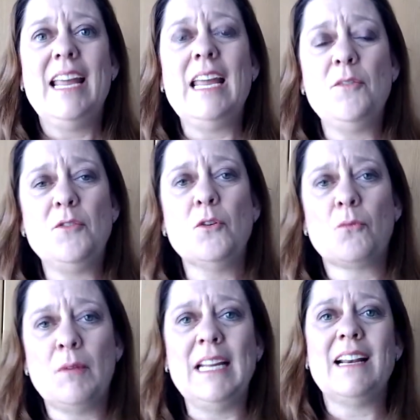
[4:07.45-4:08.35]
If you
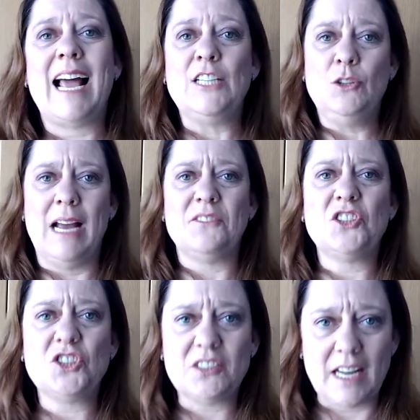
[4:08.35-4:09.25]
realize you have
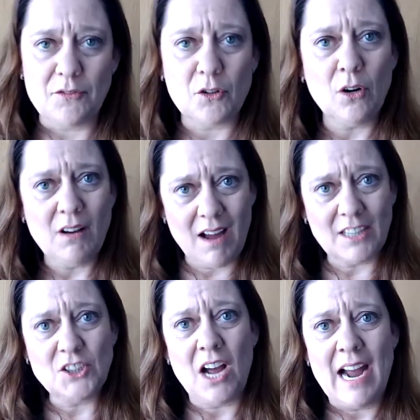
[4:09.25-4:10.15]
several
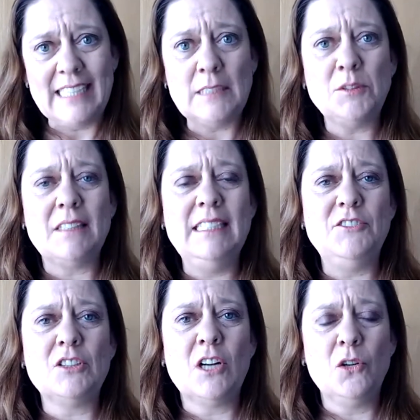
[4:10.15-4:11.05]
large items that need
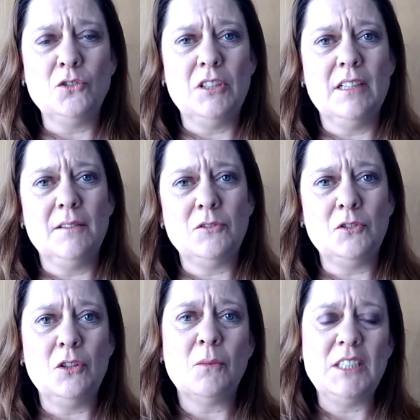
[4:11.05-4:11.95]
to go to the
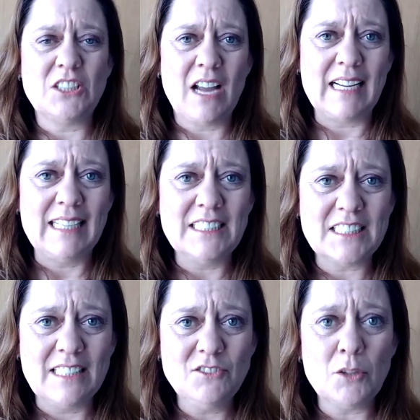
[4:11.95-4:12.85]
recycling
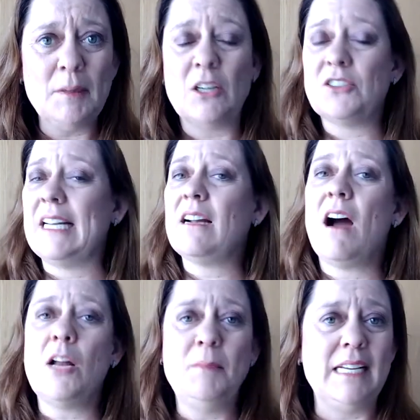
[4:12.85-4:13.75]
center because they
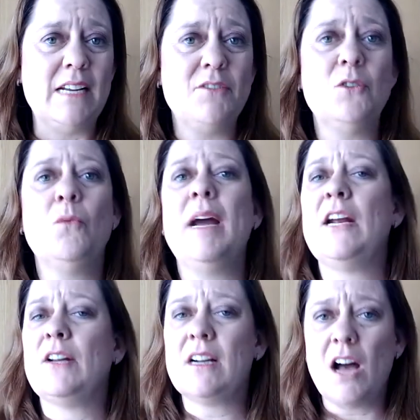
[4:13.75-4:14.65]
can't be given
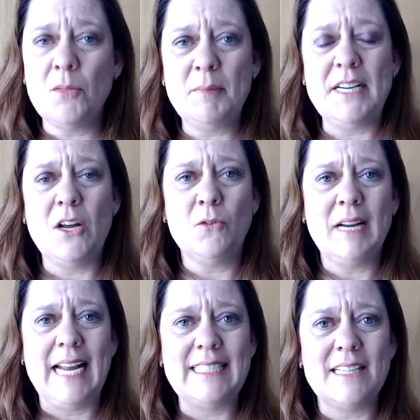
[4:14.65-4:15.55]
away or they can't be
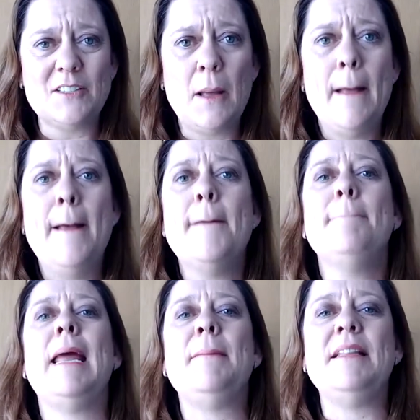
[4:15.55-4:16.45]
donated,
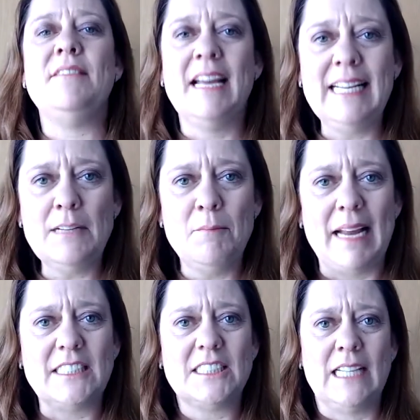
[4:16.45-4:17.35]
maybe then it
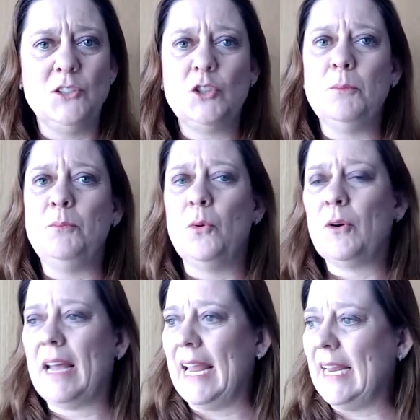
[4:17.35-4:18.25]
makes sense to
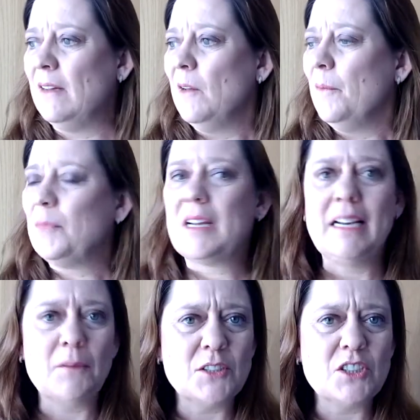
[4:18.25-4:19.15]
book a
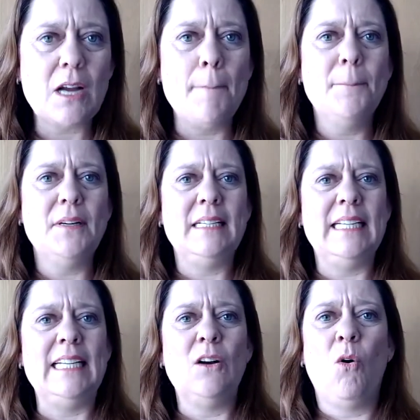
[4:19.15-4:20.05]
clearance
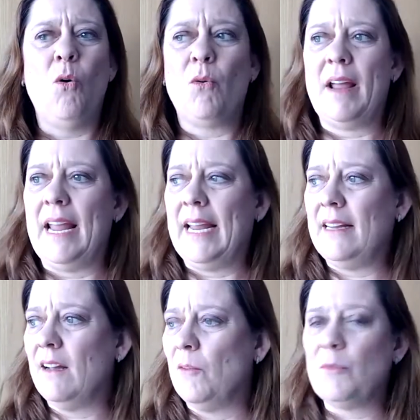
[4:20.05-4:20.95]
company or
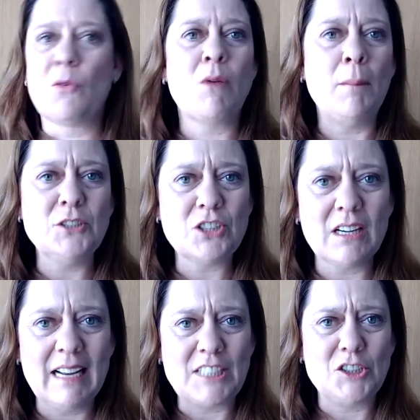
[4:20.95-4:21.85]
a rubbish
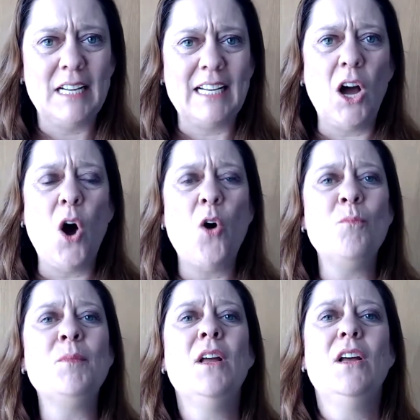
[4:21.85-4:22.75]
collection at
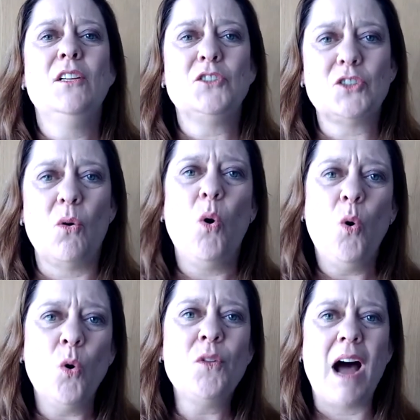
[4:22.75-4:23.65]
home, so
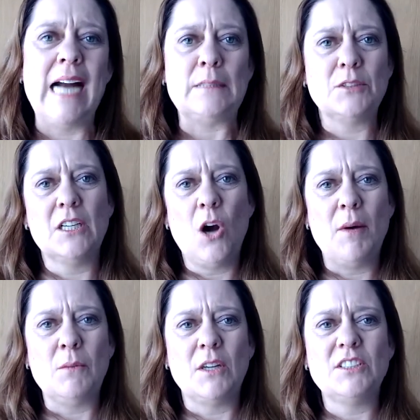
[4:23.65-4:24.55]
all the items can go
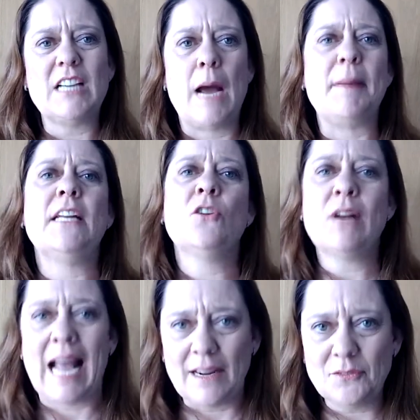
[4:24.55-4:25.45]
in one time and you
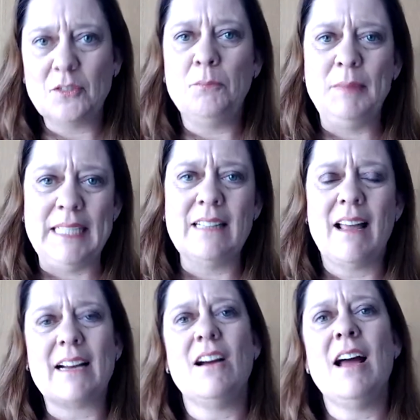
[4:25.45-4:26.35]
don't have to be
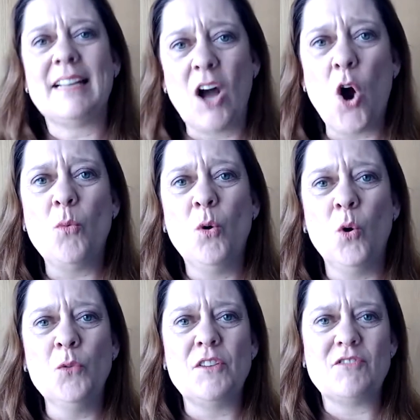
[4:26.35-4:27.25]
like at home
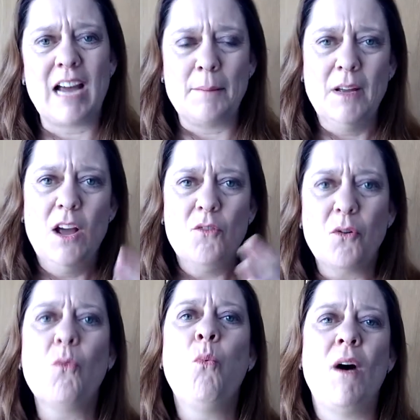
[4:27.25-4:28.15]
all the time
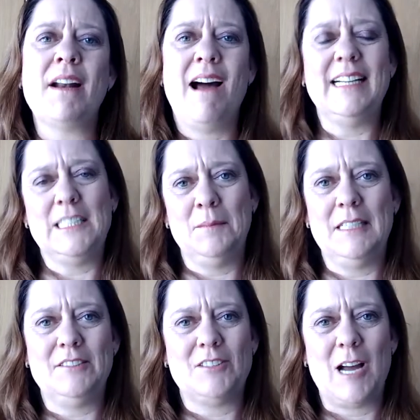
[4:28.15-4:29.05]
for one item at
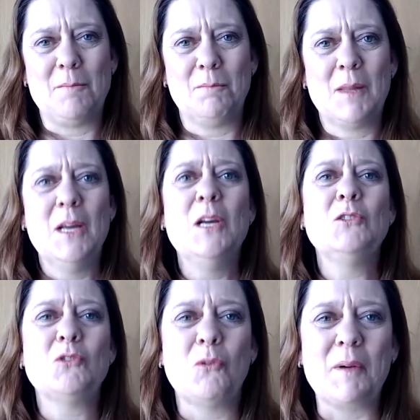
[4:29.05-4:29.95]
a time.
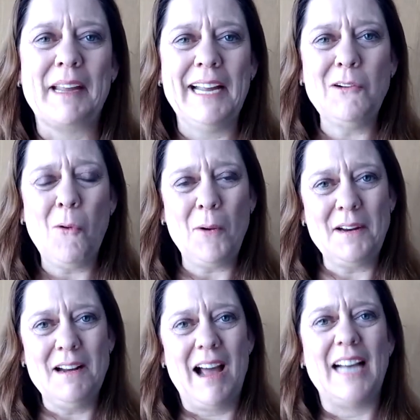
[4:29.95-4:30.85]
So get
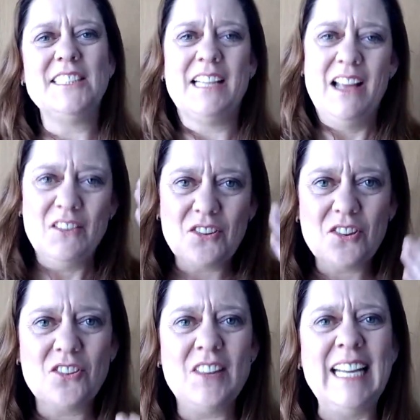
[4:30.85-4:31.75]
organized,
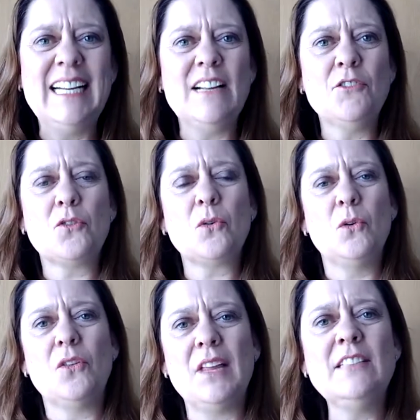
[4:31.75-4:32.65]
think it
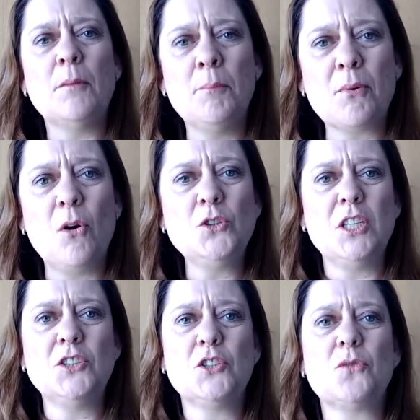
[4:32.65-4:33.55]
through, think the
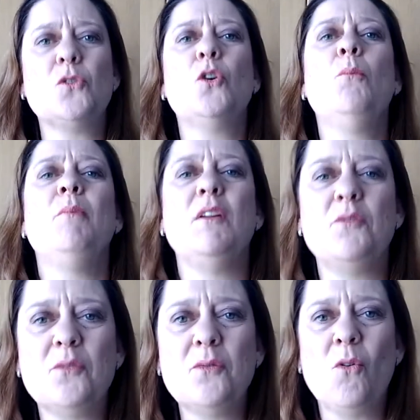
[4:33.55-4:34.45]
process through
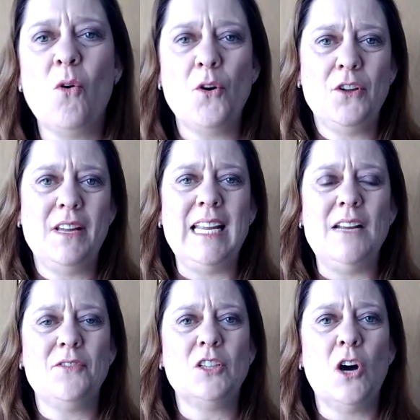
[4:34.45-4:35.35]
before you
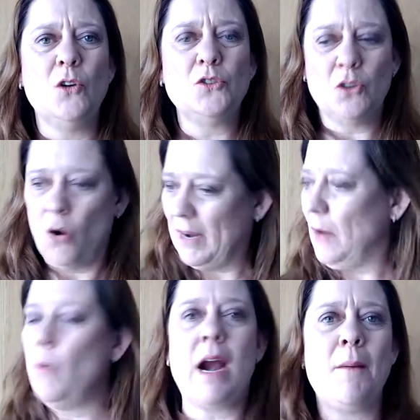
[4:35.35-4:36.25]
even go to, okay,
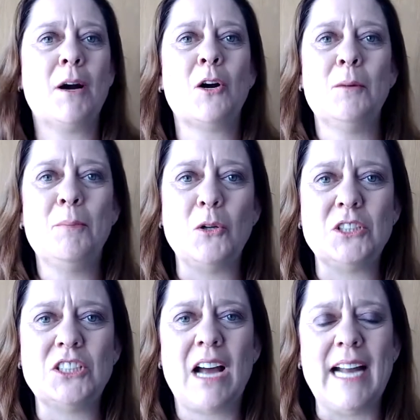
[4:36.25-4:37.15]
where am I going to post
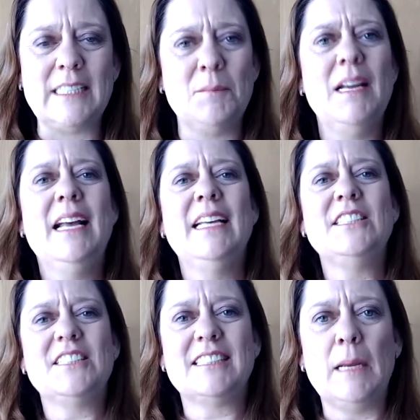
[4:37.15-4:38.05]
this item?
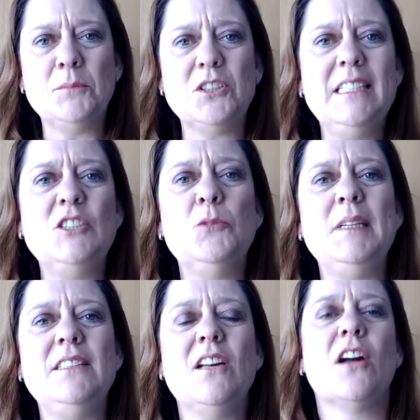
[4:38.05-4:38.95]
Steps need to
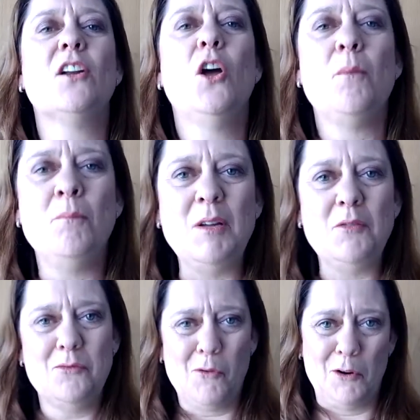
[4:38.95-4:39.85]
be done
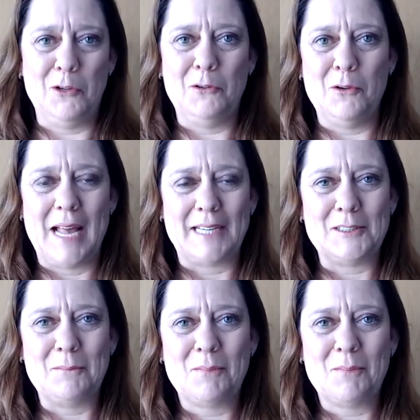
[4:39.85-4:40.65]
before you do that.